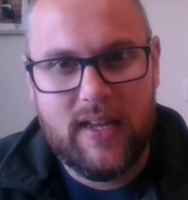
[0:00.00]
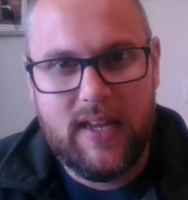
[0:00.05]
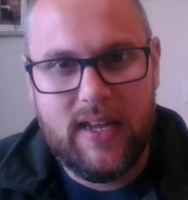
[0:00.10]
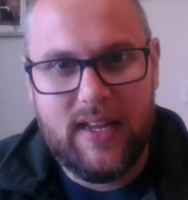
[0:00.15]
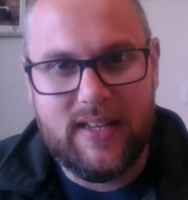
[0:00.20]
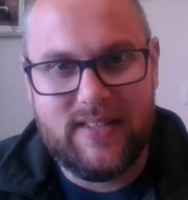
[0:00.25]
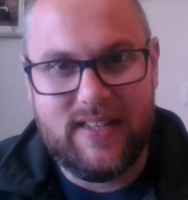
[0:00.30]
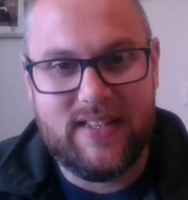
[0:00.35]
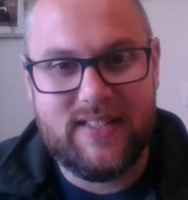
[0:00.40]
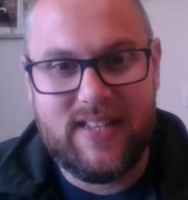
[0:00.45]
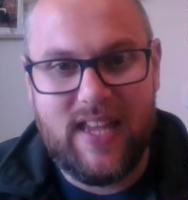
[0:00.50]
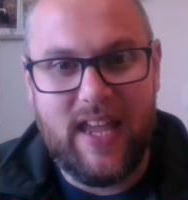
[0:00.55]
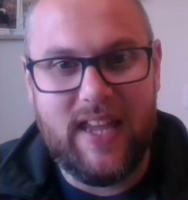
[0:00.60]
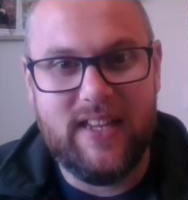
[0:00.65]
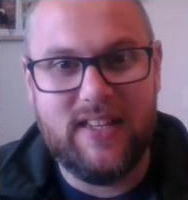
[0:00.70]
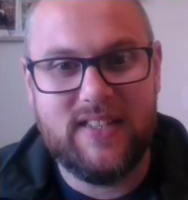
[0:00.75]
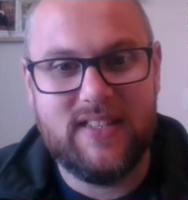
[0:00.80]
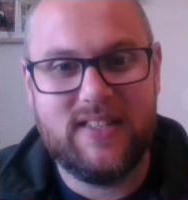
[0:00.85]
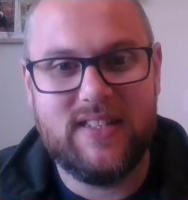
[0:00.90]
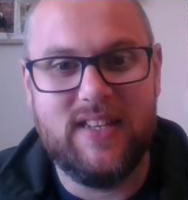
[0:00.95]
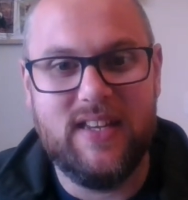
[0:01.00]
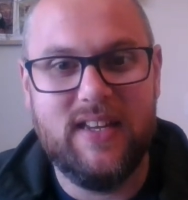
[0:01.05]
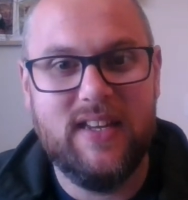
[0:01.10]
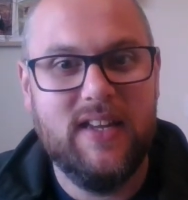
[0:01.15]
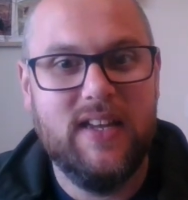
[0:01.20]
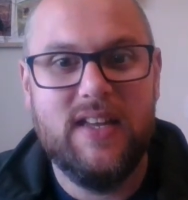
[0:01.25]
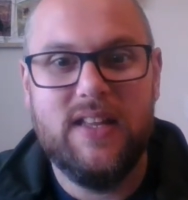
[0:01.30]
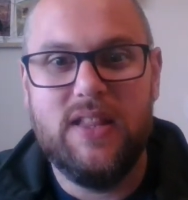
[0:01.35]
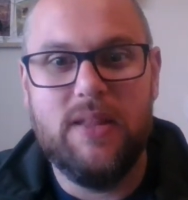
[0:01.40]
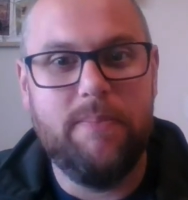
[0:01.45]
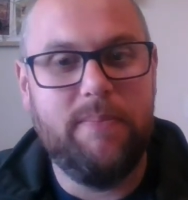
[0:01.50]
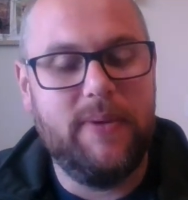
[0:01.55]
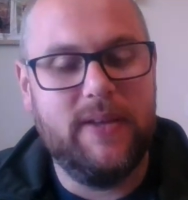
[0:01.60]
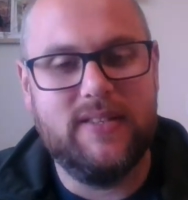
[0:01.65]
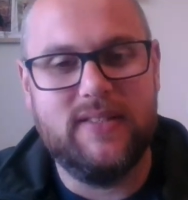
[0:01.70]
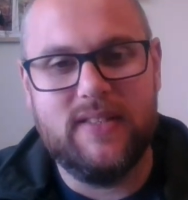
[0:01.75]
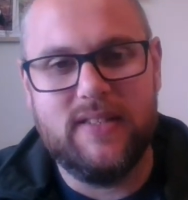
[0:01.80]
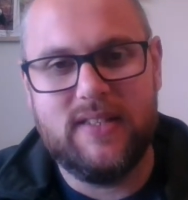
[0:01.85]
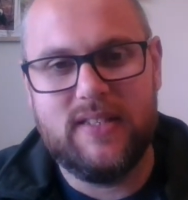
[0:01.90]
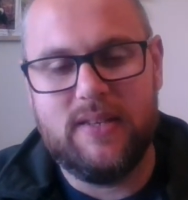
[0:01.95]
as it takes to the
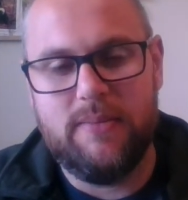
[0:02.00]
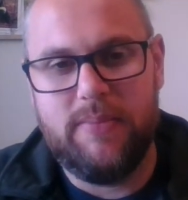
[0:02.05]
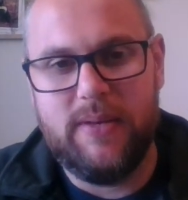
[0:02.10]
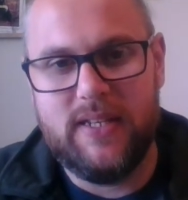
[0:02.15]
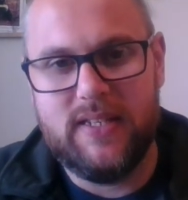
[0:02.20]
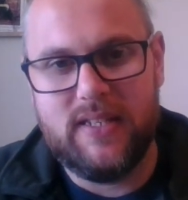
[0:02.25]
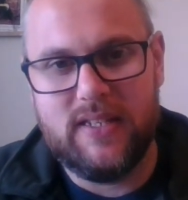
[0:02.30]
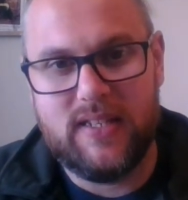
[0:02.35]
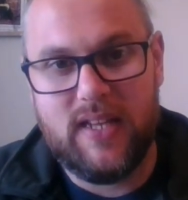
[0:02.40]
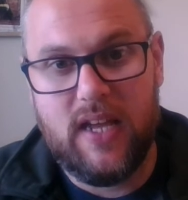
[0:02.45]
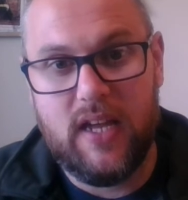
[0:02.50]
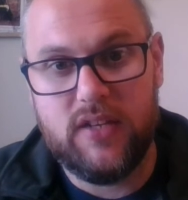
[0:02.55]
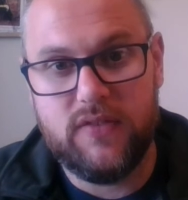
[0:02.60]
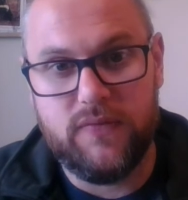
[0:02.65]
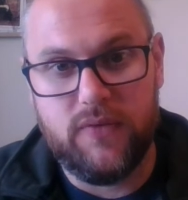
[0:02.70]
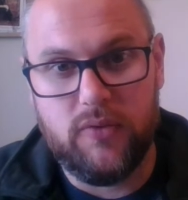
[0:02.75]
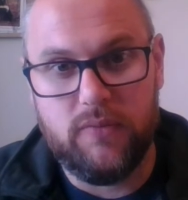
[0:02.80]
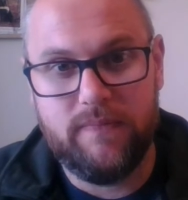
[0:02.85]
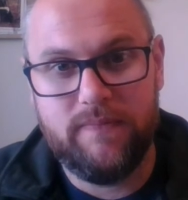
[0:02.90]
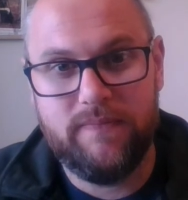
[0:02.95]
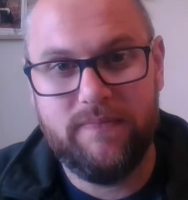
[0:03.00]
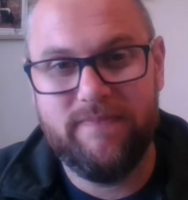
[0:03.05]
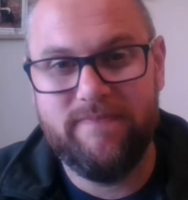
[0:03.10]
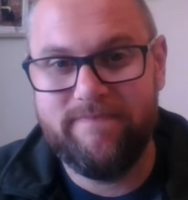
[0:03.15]
business to be successful?